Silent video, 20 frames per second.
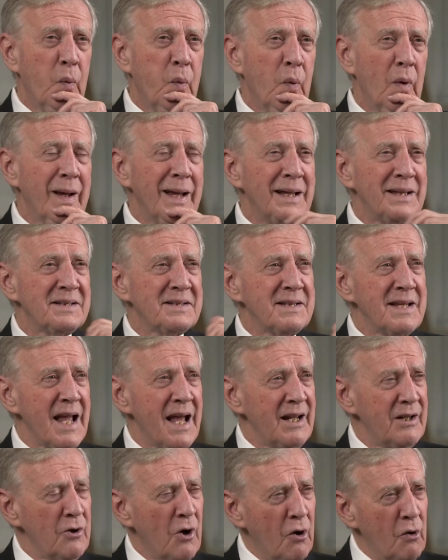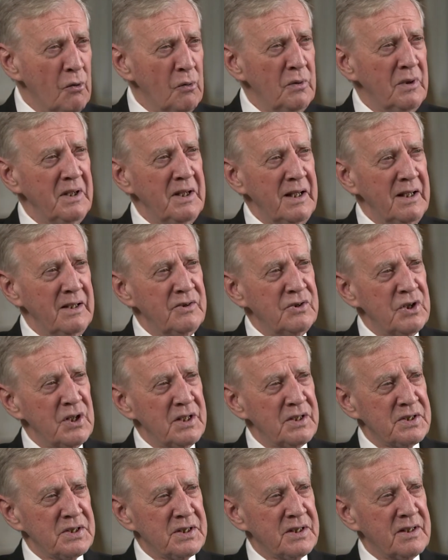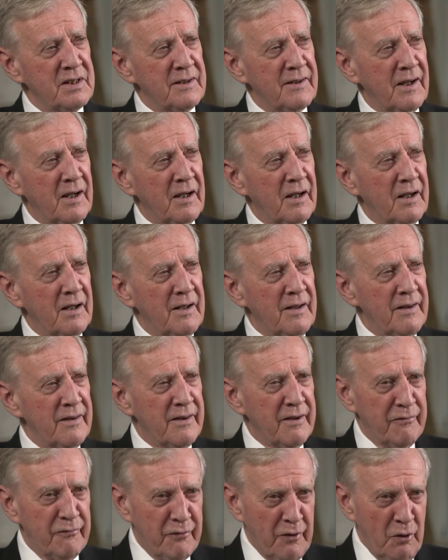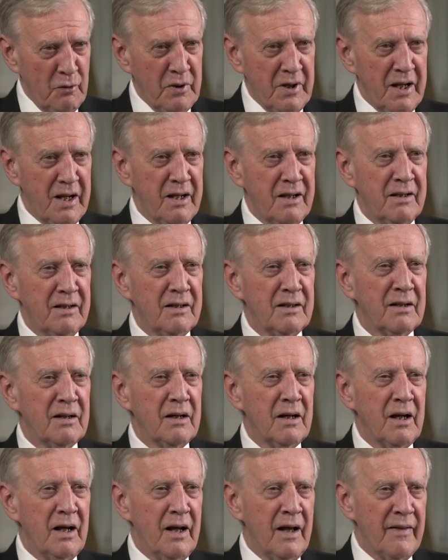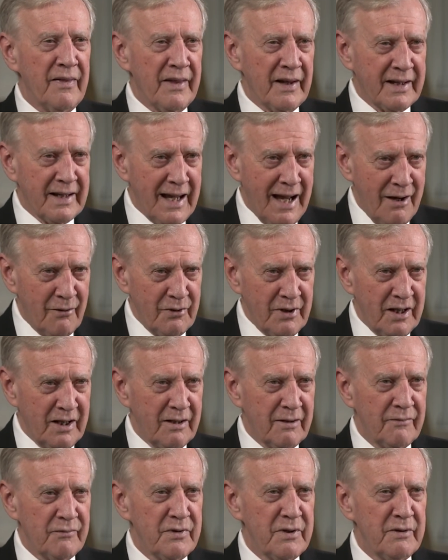it's not only just the voting, the counting of the